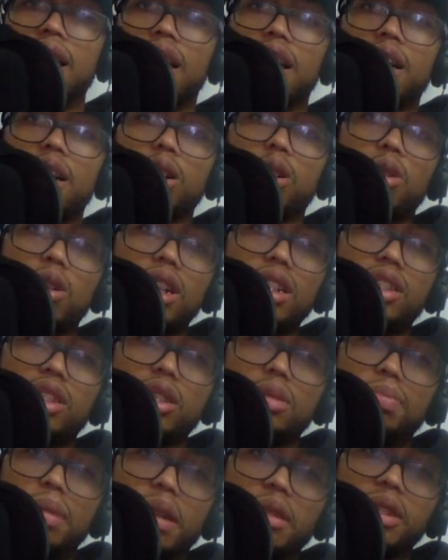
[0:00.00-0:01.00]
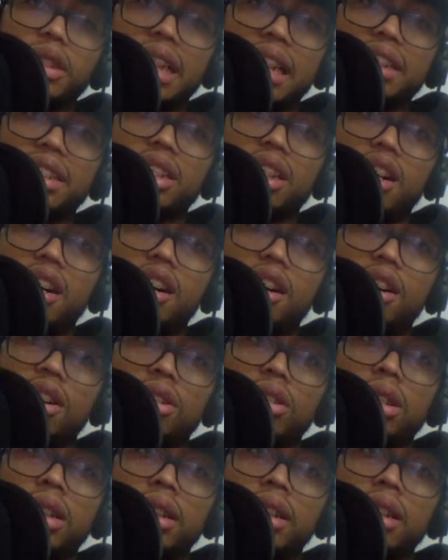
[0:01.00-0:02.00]
according to a post I
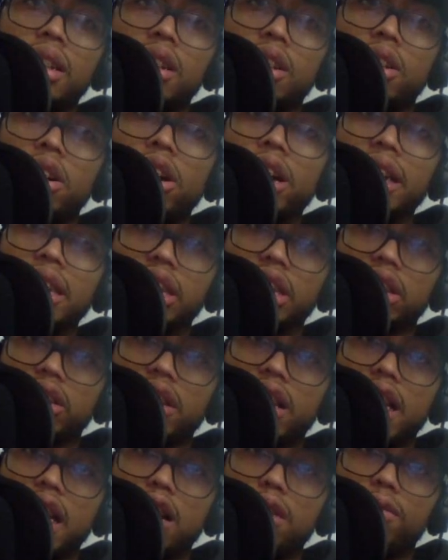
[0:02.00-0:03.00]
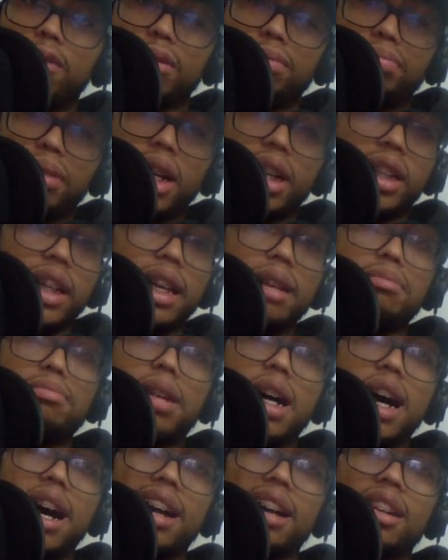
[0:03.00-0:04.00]
saw on Instagram from Puck
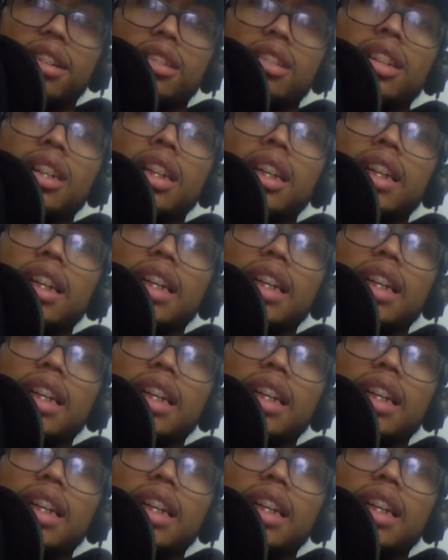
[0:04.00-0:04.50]
Empire,